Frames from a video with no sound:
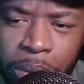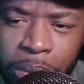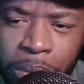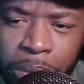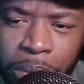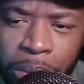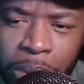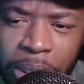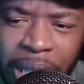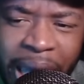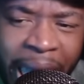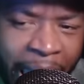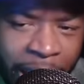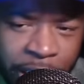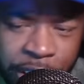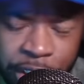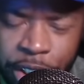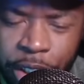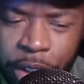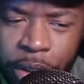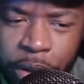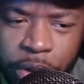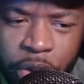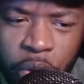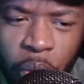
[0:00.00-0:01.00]
last
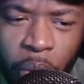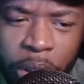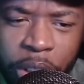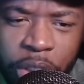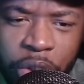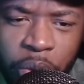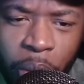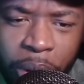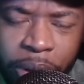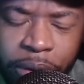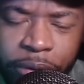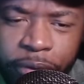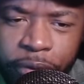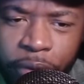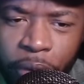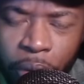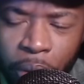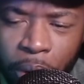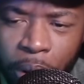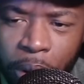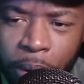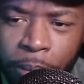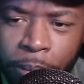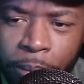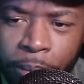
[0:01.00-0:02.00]
year,
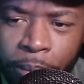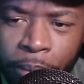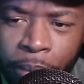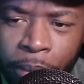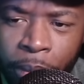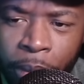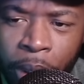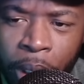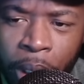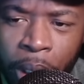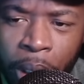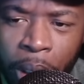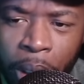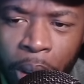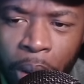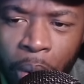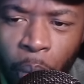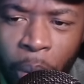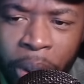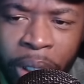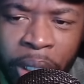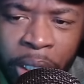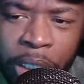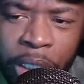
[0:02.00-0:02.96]
2024, we did a